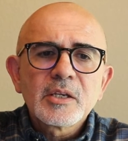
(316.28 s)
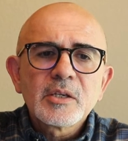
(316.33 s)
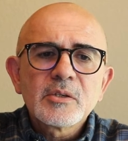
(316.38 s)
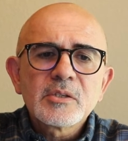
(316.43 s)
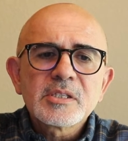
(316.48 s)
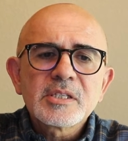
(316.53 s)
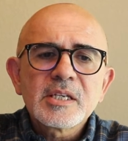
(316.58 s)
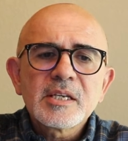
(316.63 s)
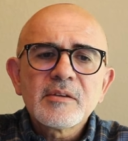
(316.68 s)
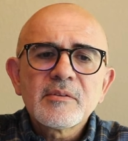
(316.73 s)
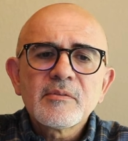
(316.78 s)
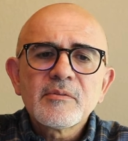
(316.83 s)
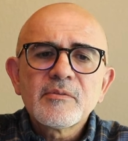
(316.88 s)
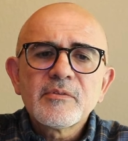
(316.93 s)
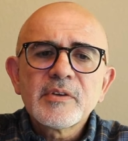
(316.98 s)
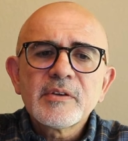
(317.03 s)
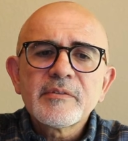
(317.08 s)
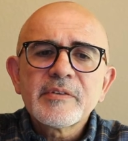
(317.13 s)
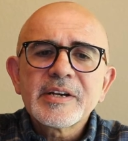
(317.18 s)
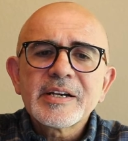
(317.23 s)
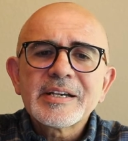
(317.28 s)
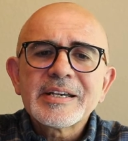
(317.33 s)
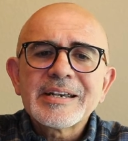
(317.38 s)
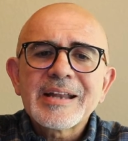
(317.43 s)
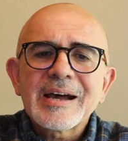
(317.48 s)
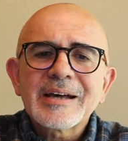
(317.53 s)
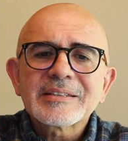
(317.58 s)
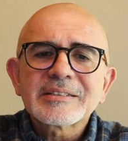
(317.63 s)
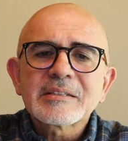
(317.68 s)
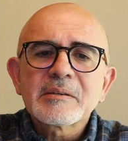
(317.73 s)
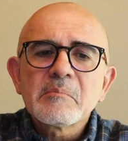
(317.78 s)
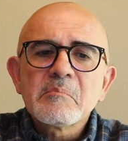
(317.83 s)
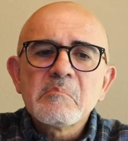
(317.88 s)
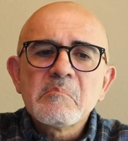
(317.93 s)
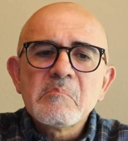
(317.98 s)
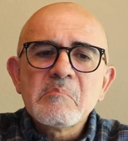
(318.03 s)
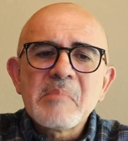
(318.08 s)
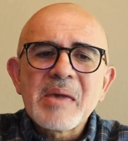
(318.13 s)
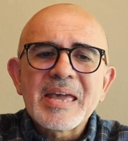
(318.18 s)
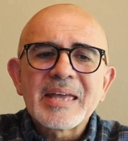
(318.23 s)
You see, we were not
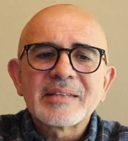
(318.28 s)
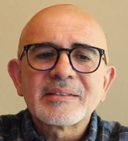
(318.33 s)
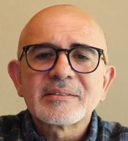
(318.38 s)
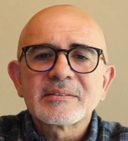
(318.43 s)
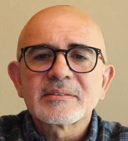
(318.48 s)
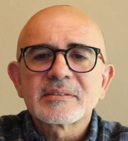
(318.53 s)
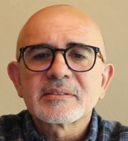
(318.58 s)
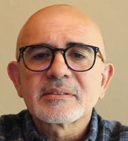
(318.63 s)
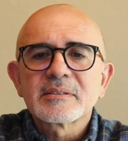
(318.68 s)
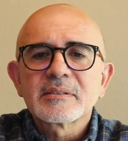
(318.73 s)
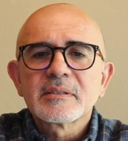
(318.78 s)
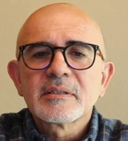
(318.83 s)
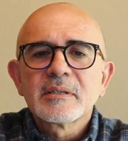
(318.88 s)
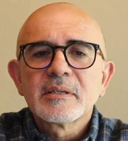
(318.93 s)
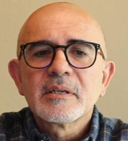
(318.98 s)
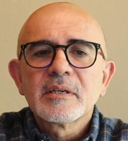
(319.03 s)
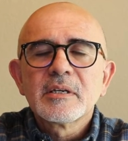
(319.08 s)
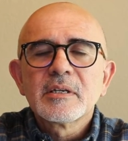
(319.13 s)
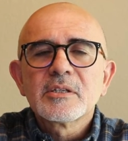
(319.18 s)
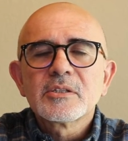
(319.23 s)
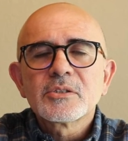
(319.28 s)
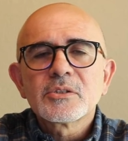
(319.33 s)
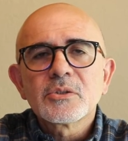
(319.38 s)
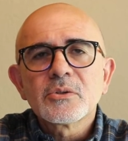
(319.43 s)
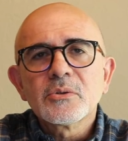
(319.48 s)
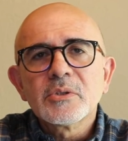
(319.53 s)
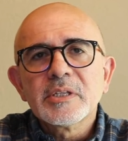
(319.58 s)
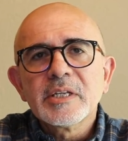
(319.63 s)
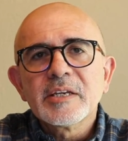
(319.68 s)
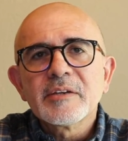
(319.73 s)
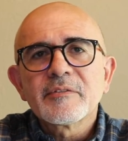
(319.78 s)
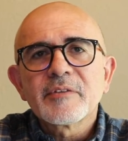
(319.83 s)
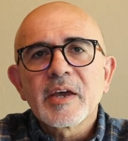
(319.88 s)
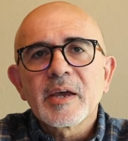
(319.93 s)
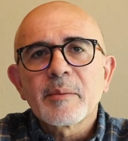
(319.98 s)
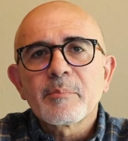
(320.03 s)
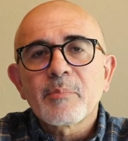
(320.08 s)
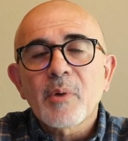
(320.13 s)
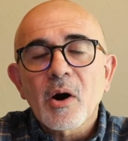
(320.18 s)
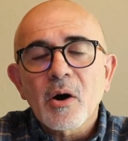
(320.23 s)
meant to live
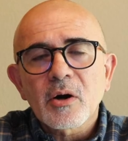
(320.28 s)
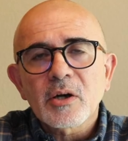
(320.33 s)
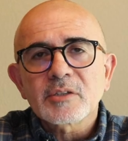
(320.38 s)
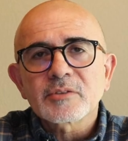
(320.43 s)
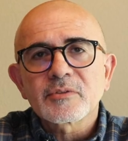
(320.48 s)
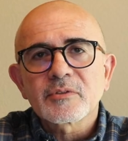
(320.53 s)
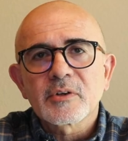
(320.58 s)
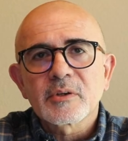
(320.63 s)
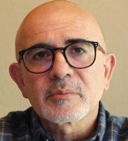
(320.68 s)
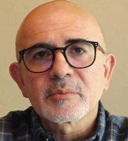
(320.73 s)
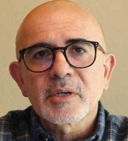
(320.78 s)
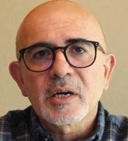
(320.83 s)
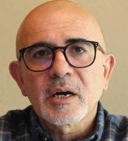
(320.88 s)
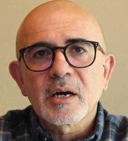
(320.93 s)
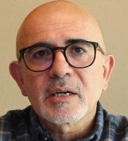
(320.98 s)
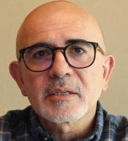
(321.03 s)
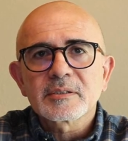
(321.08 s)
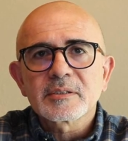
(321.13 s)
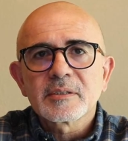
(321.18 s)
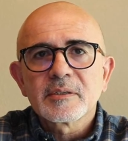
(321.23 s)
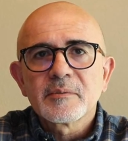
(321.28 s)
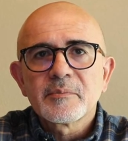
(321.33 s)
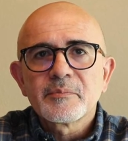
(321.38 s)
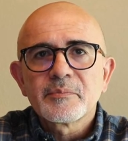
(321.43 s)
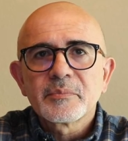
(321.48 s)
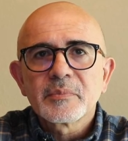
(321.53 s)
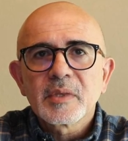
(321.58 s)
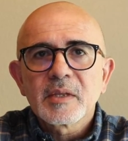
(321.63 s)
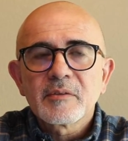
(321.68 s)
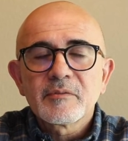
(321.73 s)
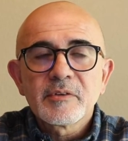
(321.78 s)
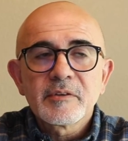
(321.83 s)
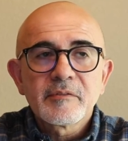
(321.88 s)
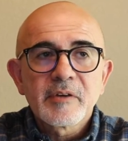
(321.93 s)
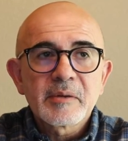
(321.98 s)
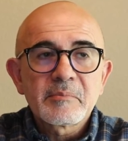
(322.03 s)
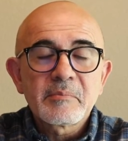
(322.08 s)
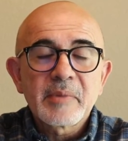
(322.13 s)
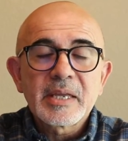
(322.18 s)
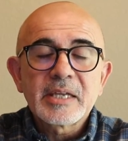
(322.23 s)
apart from God. We
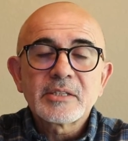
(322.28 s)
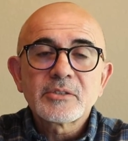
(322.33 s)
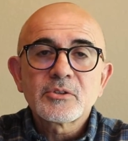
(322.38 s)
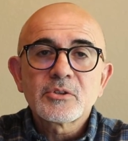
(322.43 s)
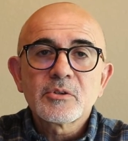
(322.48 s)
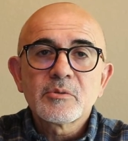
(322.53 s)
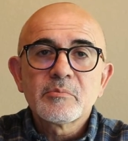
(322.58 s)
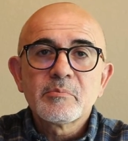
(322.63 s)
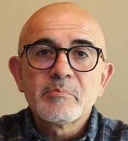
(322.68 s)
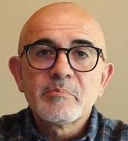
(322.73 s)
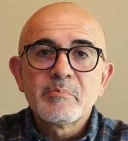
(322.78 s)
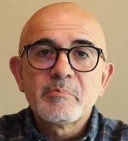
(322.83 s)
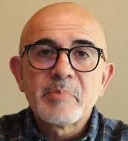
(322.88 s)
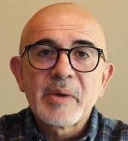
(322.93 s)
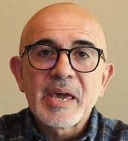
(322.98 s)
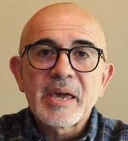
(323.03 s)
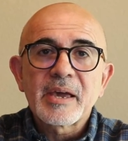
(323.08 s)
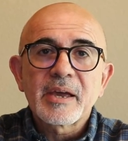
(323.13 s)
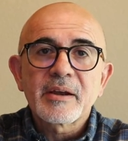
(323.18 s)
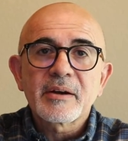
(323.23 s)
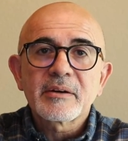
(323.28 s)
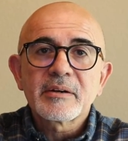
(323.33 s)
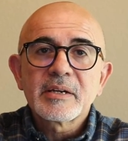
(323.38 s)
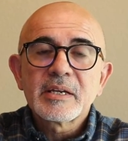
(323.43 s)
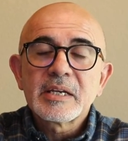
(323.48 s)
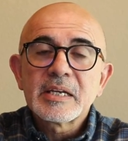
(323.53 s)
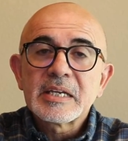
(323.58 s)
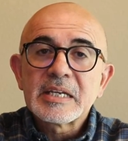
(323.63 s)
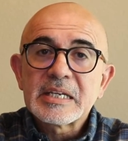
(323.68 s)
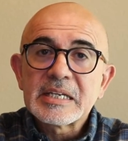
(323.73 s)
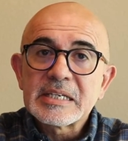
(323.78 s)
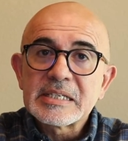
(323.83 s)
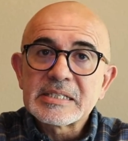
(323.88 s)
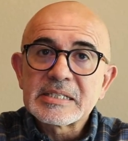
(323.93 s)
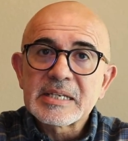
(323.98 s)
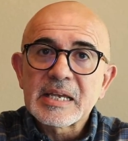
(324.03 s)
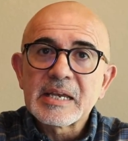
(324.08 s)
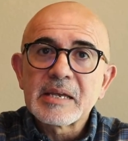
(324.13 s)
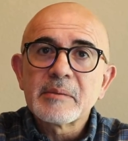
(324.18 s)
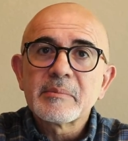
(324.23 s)
were made to bear
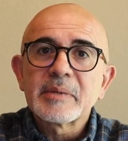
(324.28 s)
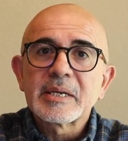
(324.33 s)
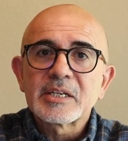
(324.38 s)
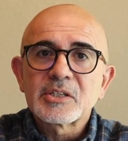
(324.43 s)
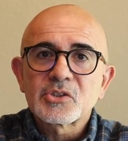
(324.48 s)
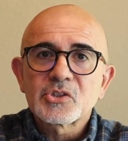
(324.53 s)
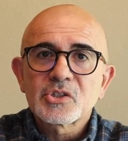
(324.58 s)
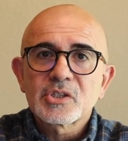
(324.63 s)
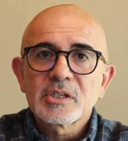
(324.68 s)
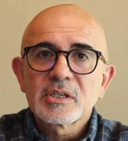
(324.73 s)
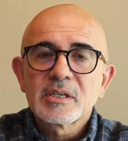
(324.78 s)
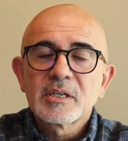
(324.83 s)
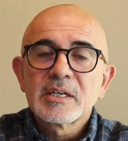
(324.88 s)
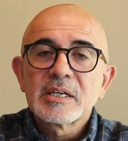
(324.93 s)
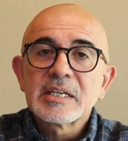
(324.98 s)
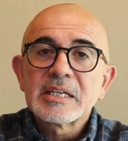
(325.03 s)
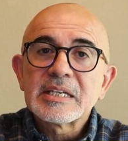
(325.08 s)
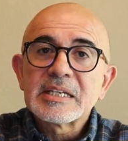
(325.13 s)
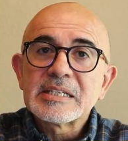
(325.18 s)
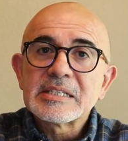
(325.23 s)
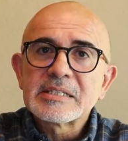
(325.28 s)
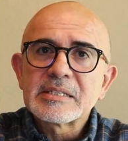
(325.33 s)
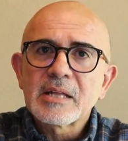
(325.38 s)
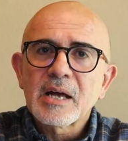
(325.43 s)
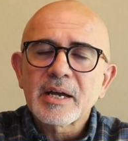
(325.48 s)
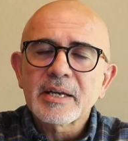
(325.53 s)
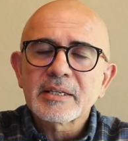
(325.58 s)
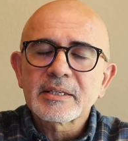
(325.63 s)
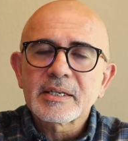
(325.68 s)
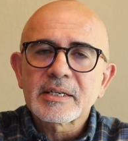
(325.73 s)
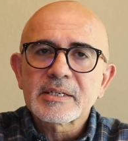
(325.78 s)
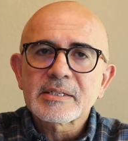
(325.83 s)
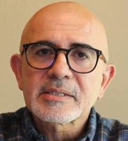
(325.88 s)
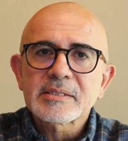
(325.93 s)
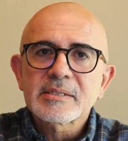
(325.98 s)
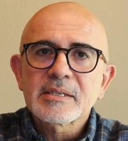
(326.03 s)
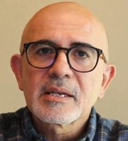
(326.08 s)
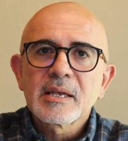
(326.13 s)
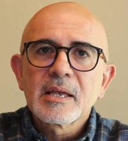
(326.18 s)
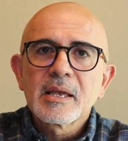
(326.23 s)
His image, His
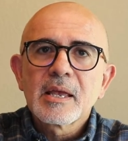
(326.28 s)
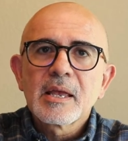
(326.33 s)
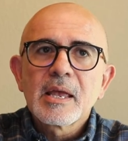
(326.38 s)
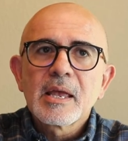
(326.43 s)
likeness.